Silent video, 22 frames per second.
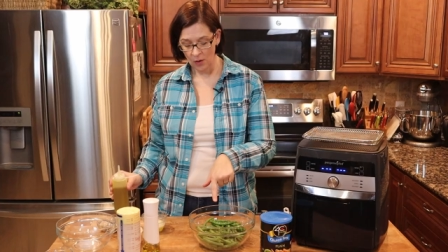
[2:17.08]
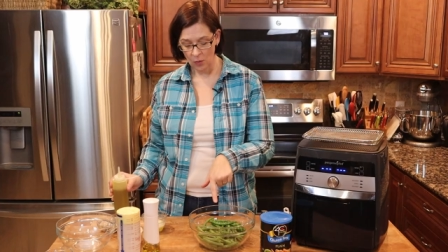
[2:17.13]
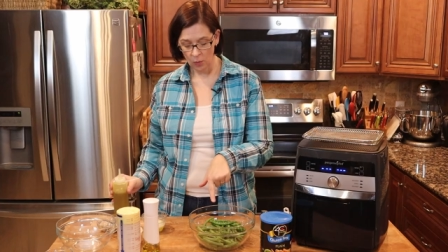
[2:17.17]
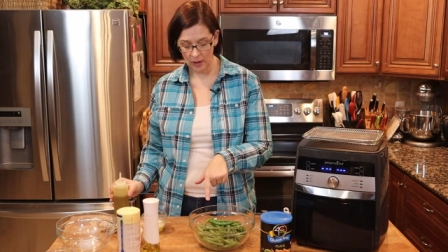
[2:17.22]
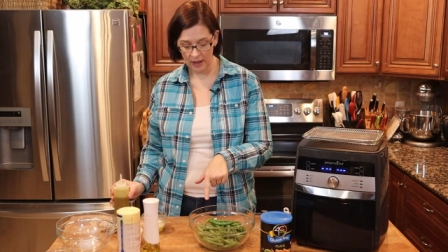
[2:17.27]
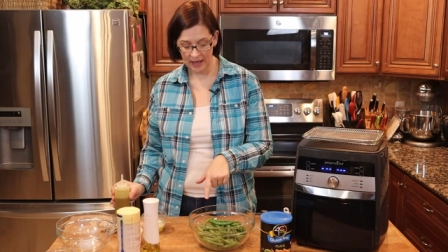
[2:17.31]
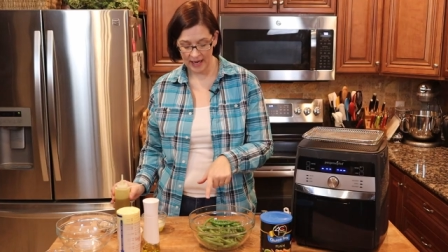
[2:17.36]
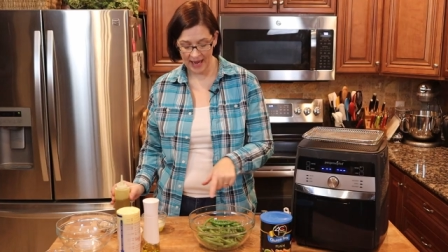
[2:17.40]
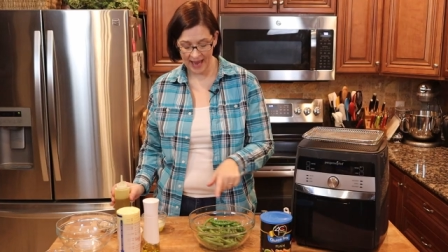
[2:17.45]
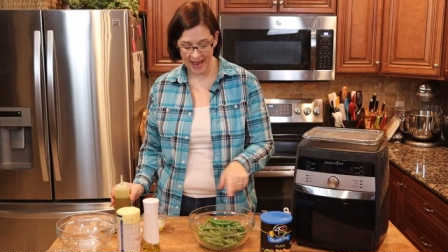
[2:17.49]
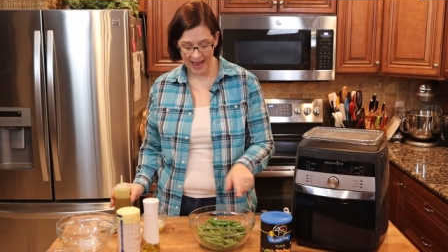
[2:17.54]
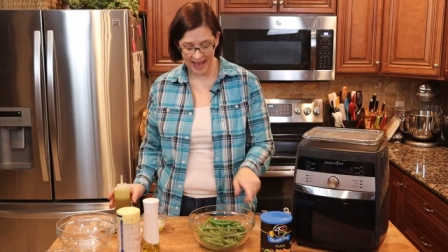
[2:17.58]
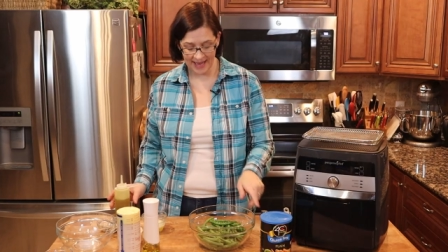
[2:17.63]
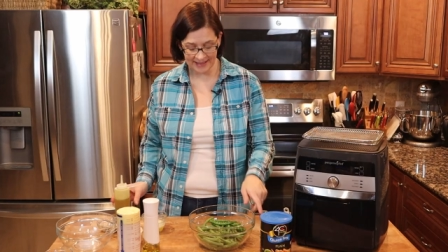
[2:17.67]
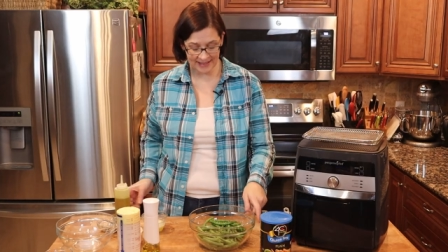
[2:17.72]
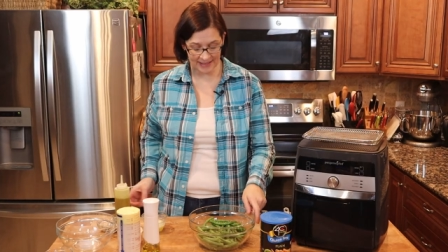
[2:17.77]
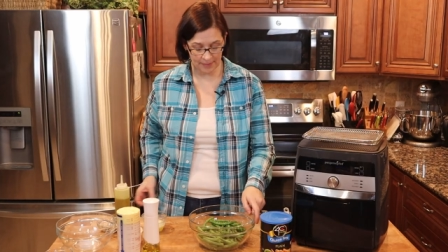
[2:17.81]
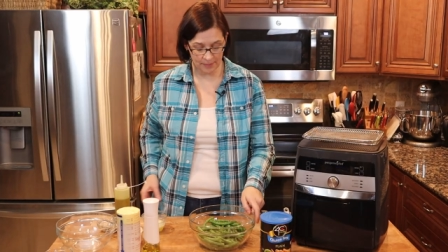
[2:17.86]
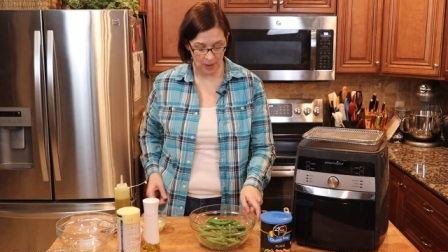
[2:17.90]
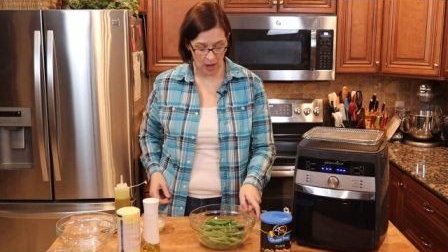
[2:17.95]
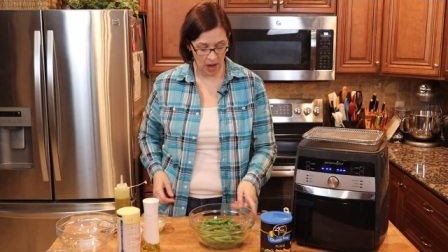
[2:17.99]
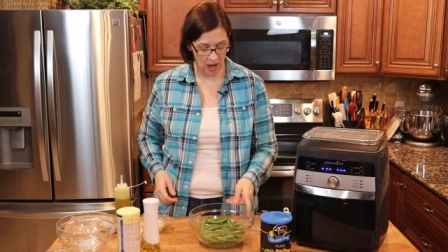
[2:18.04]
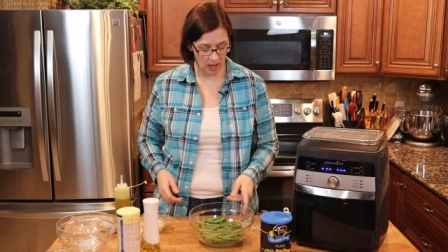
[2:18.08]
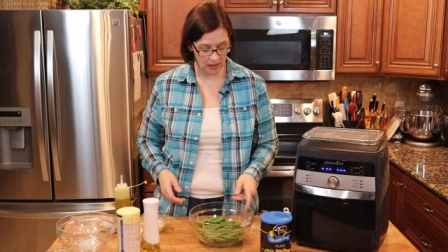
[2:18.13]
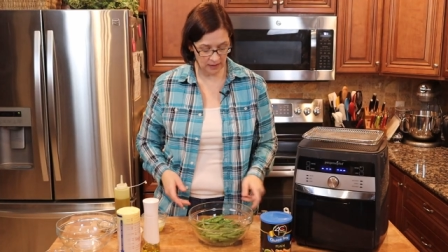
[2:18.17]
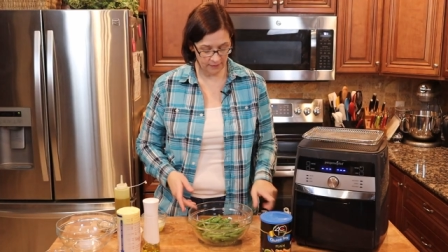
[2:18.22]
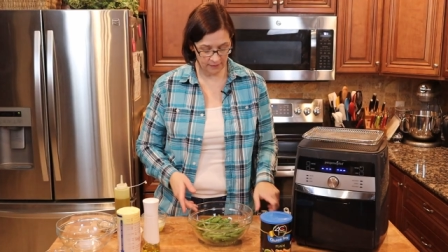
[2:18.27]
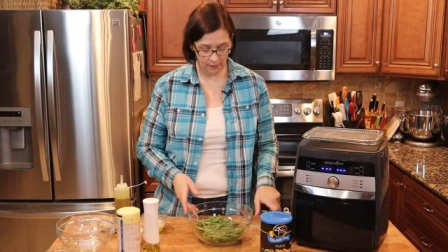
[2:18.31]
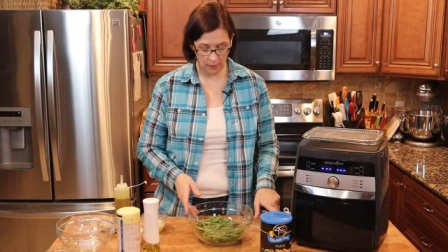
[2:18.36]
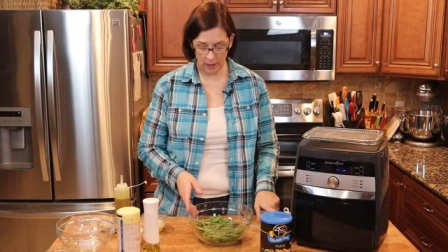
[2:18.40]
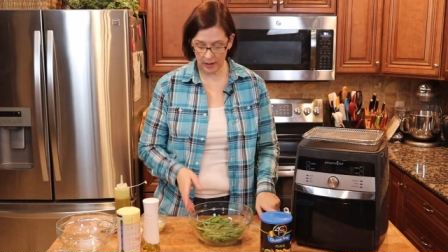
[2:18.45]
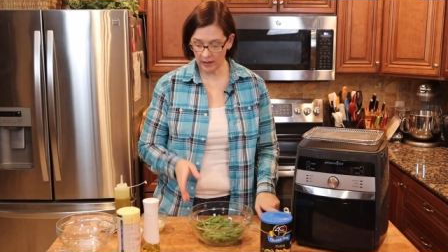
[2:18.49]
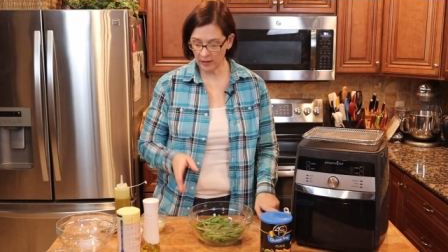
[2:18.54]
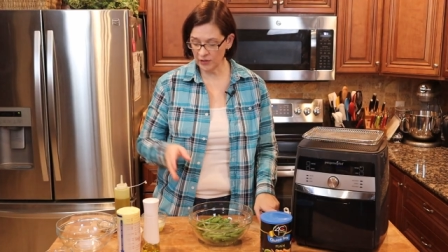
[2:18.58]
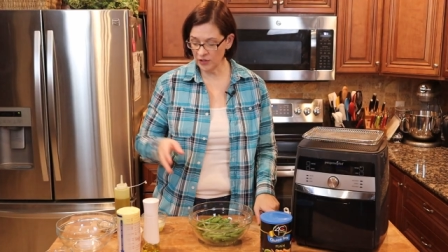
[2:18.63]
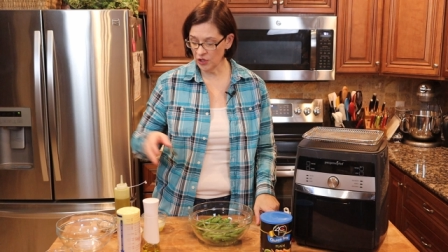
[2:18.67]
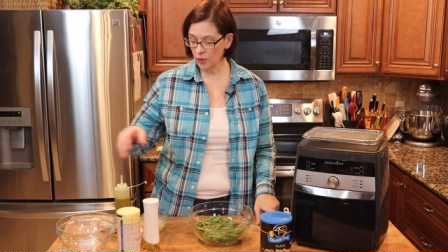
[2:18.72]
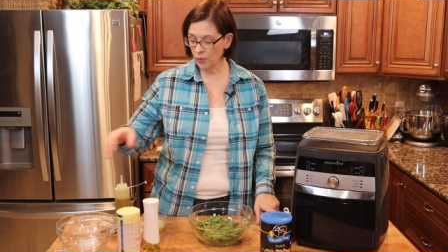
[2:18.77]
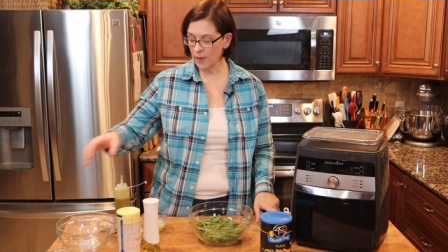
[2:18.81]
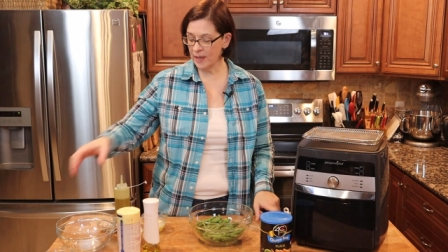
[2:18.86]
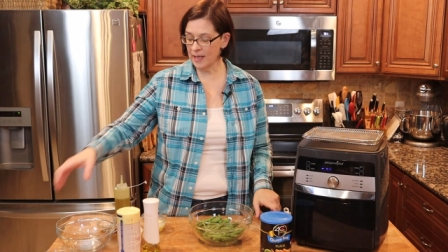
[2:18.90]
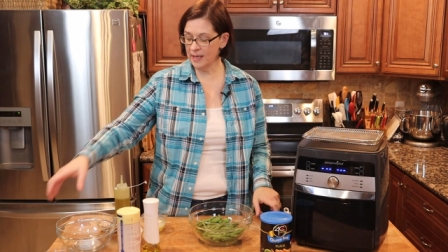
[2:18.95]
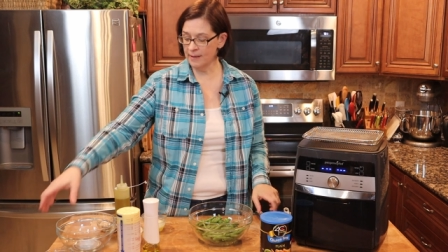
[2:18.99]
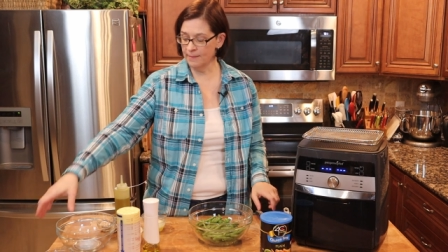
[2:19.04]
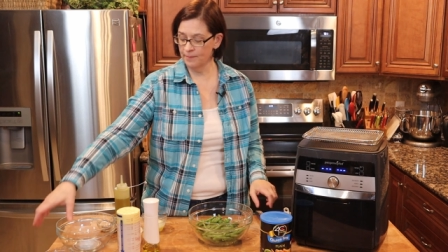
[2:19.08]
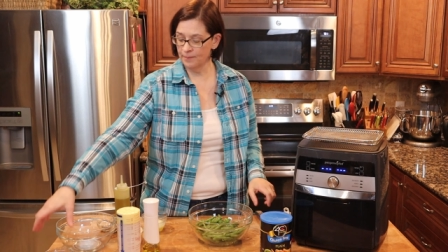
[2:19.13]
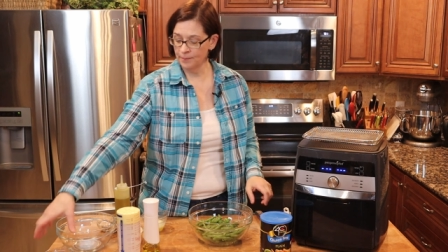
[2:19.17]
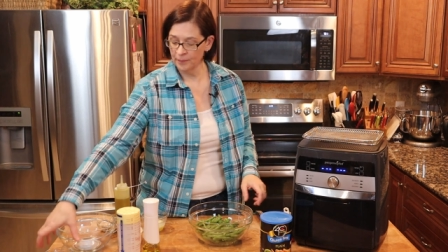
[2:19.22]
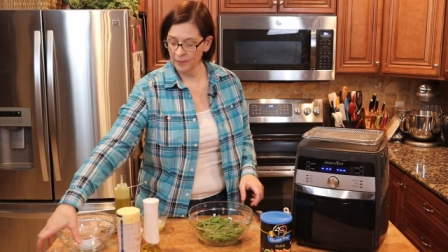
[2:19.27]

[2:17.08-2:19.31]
We're gonna add some olive oil to it,